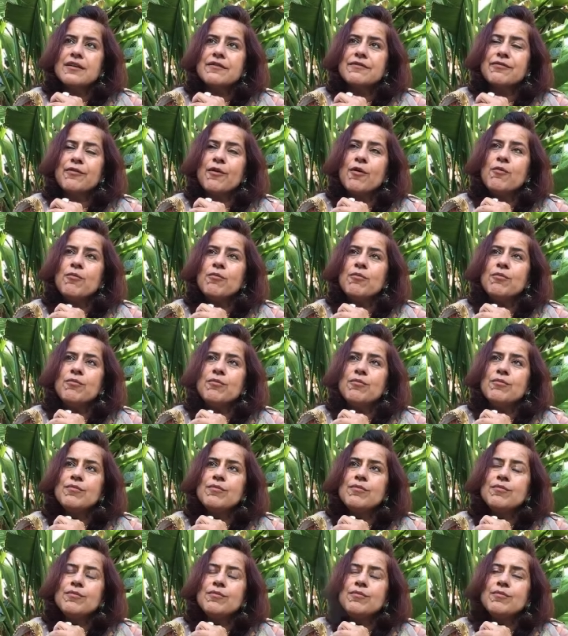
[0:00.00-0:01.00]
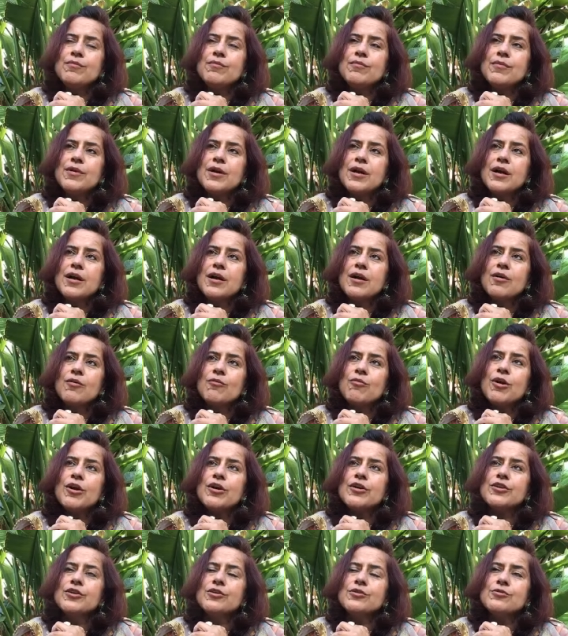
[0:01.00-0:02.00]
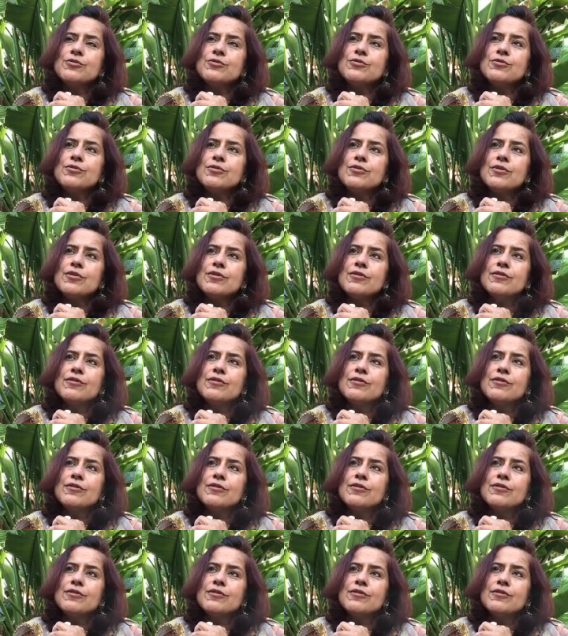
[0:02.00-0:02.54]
from what you